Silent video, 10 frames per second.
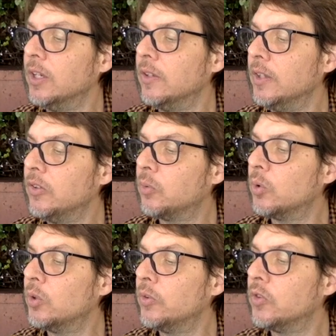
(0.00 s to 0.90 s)
These
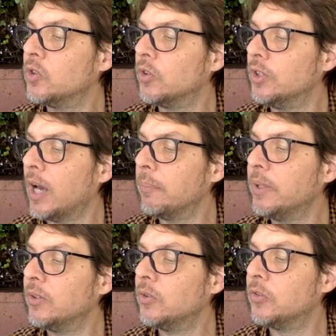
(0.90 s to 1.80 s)
words should not be
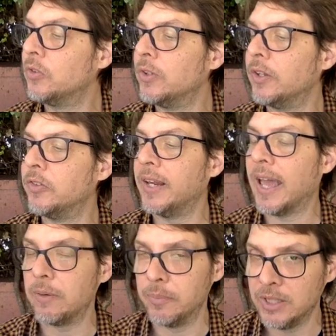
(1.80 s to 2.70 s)
understood as an
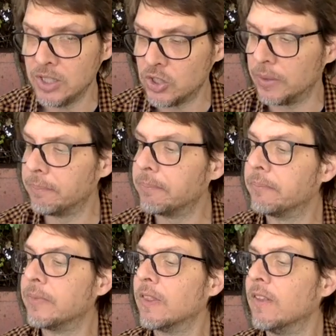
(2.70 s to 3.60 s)
admonition.
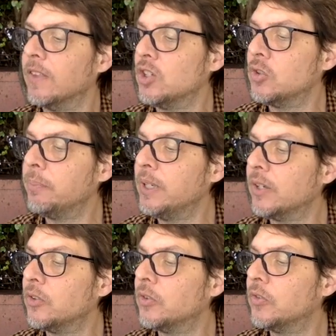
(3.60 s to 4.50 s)
They should be
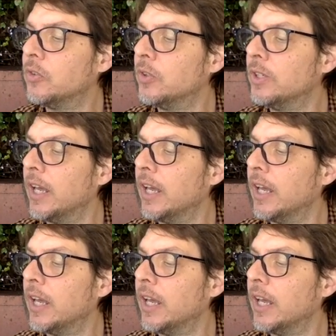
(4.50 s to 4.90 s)
understood